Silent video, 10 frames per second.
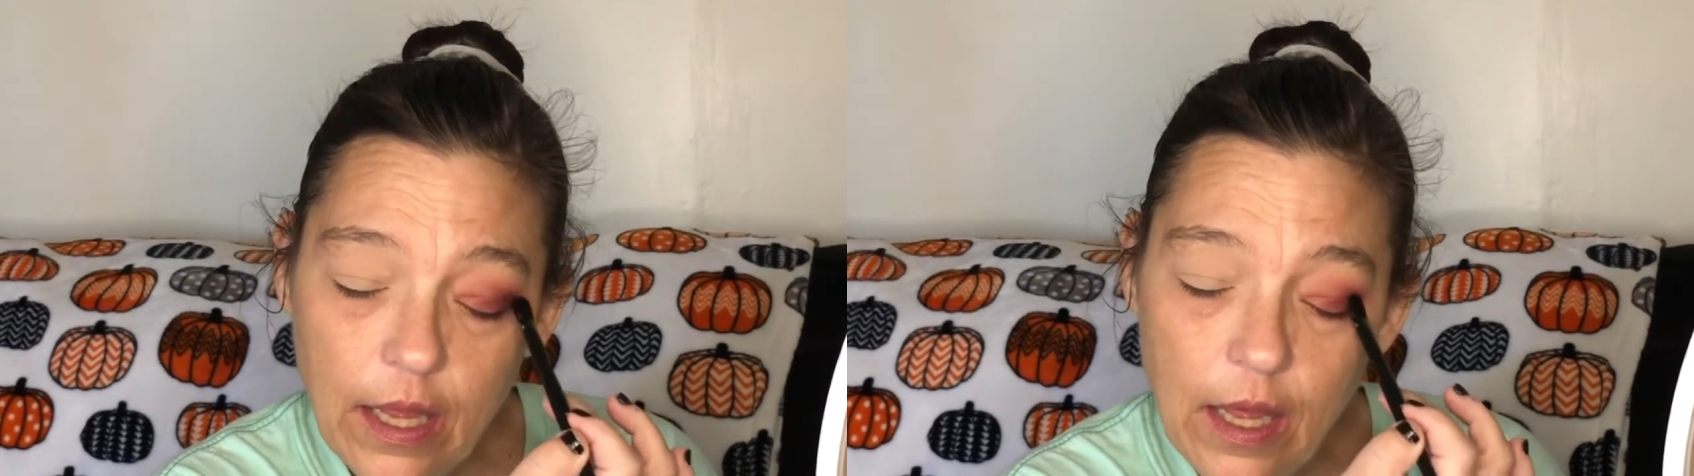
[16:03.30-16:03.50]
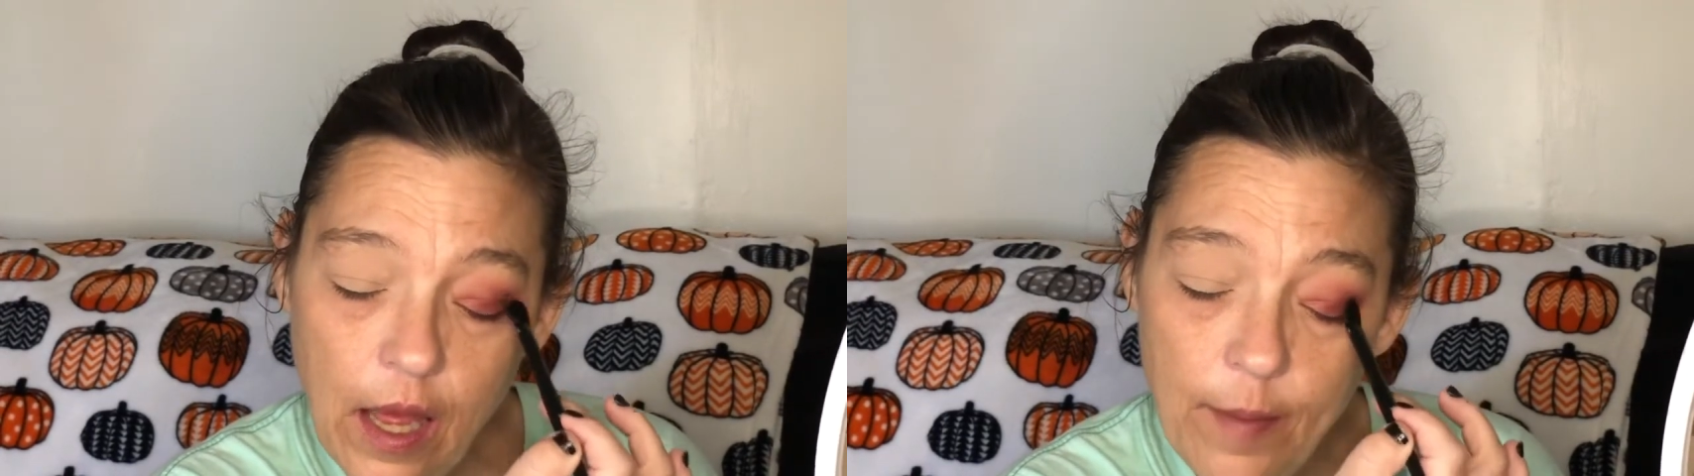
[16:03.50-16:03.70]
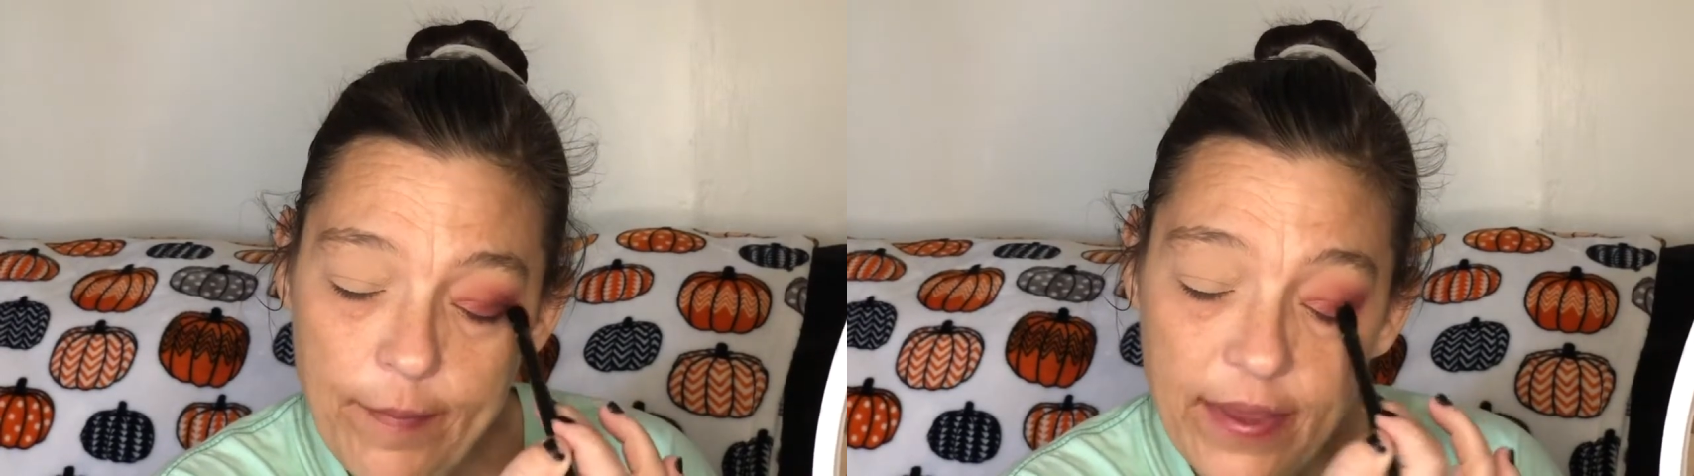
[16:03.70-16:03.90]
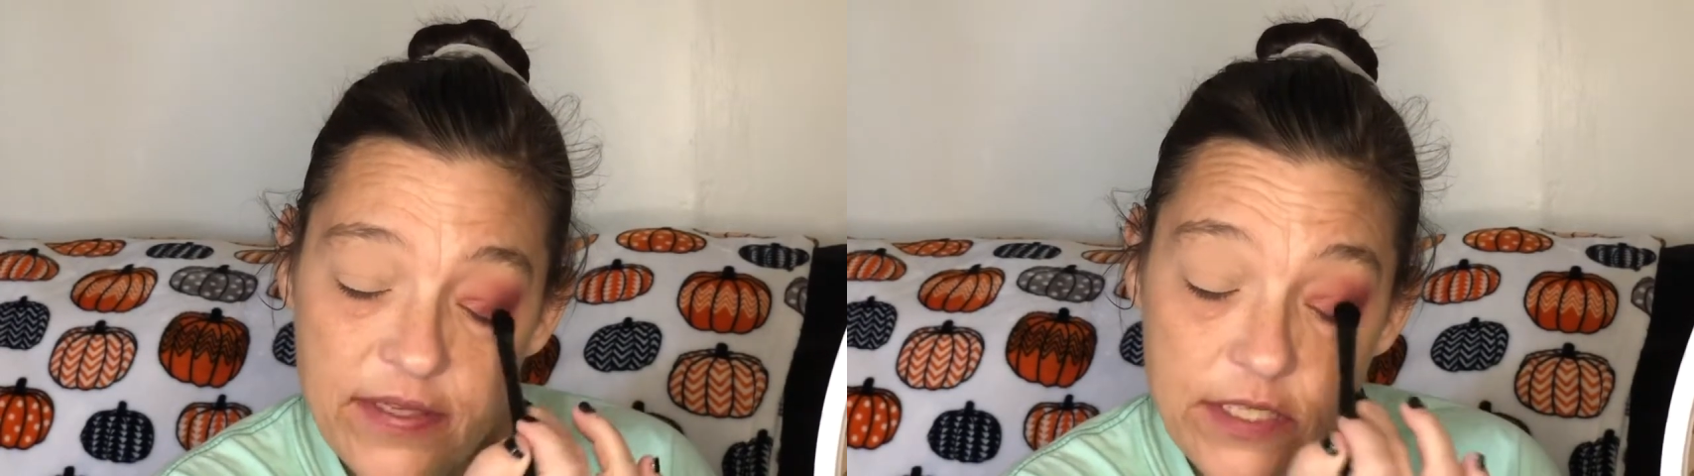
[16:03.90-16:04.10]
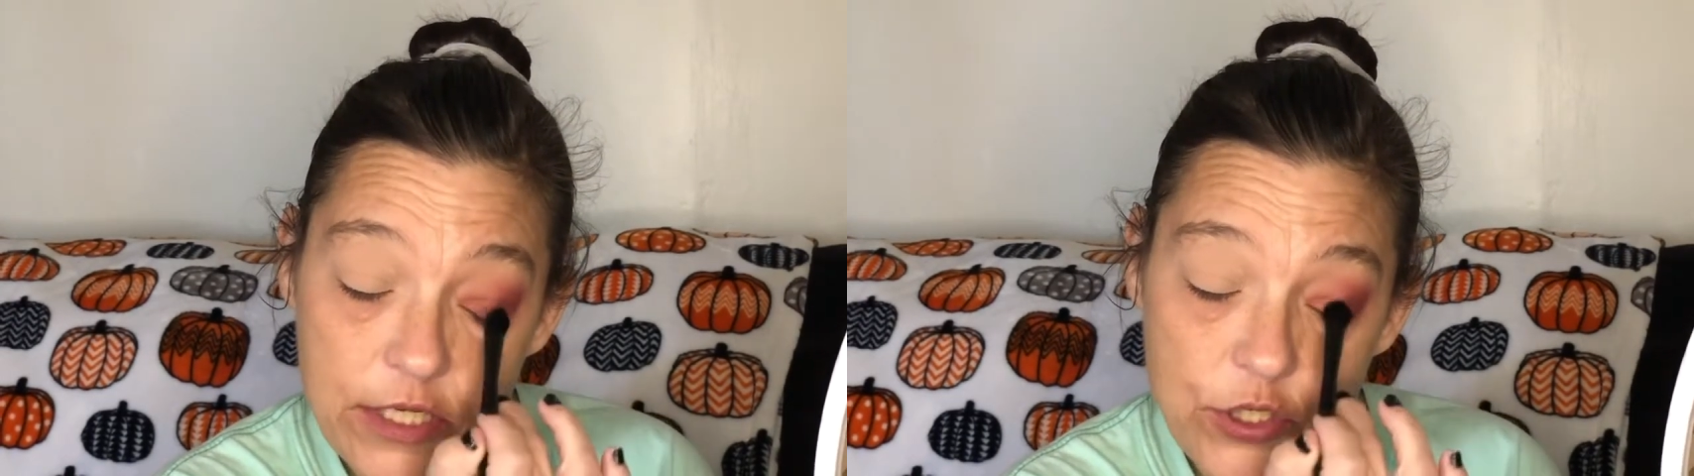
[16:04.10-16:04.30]
a
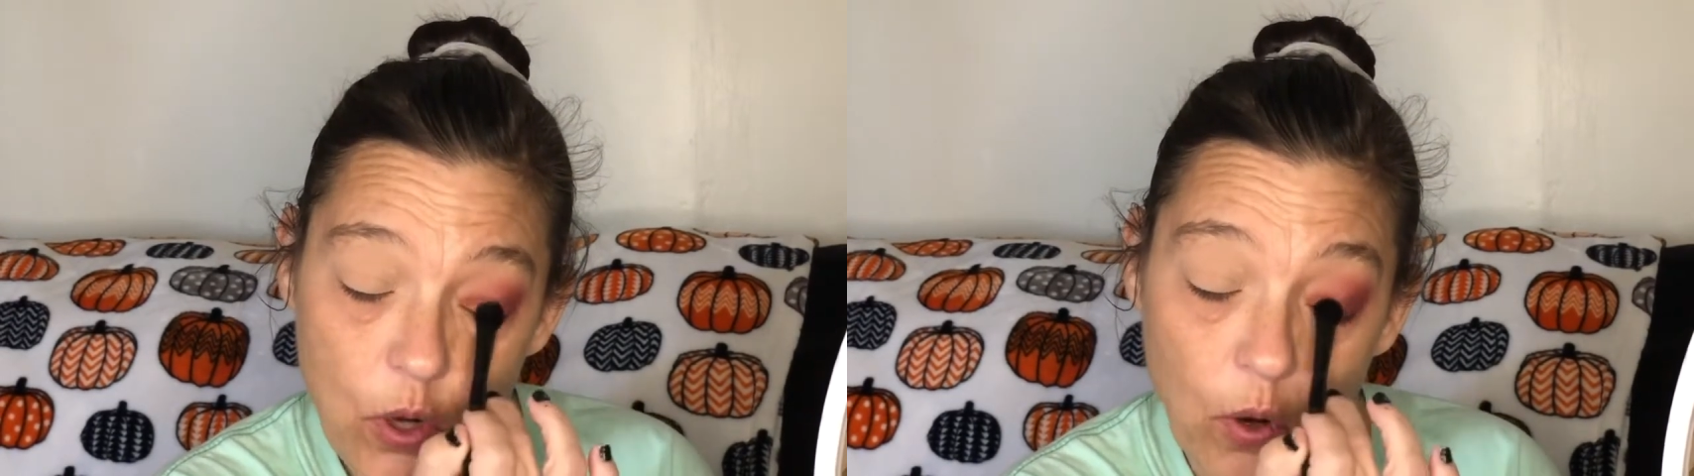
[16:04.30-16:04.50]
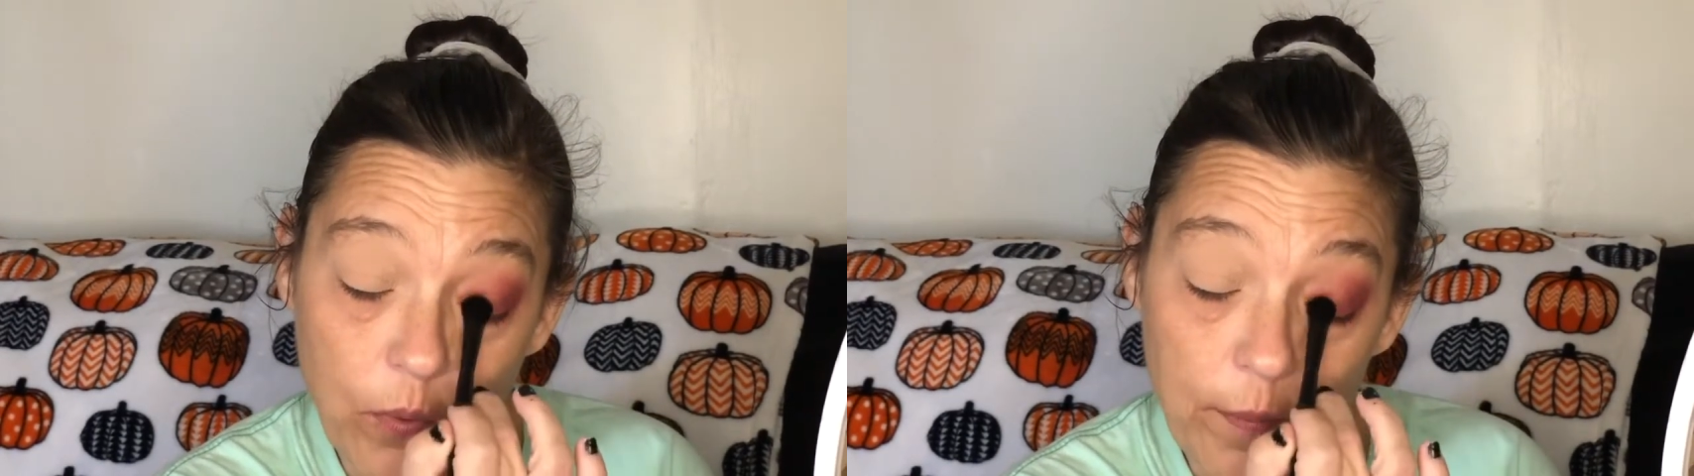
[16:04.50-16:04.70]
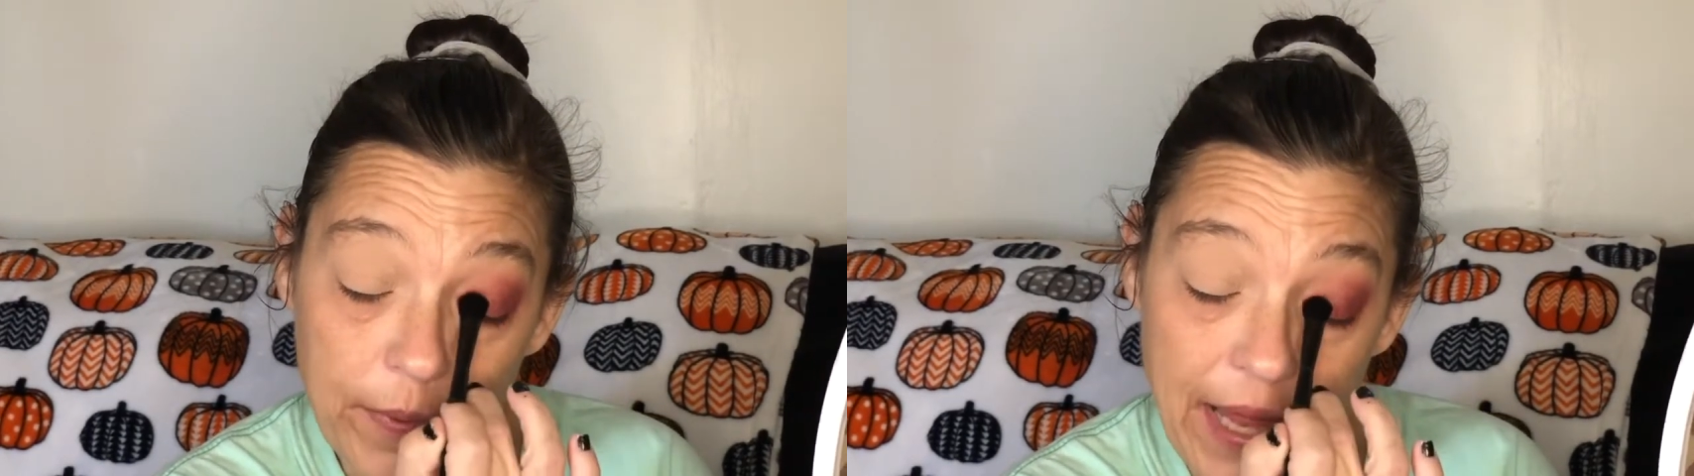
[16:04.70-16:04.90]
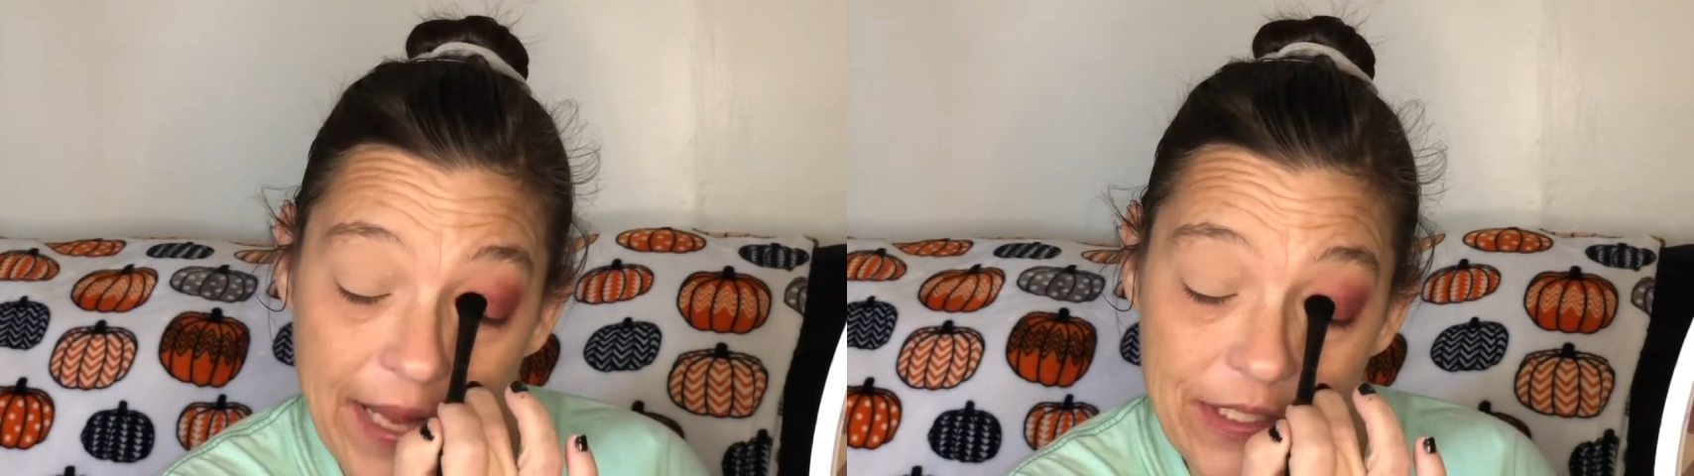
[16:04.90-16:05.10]
message or reply